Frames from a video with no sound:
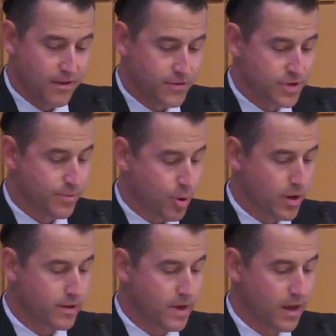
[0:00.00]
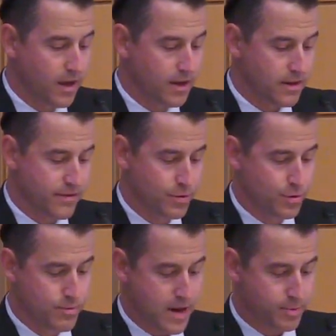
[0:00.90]
for supporting me
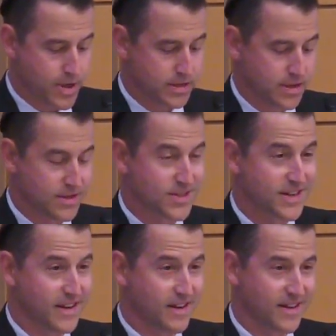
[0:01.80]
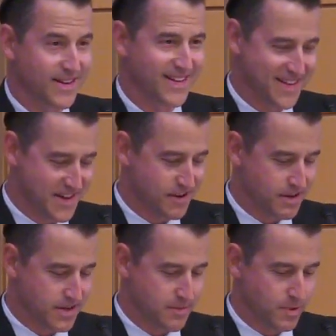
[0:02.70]
through my presidency here
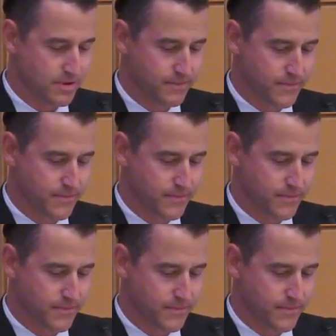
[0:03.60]
at Temple.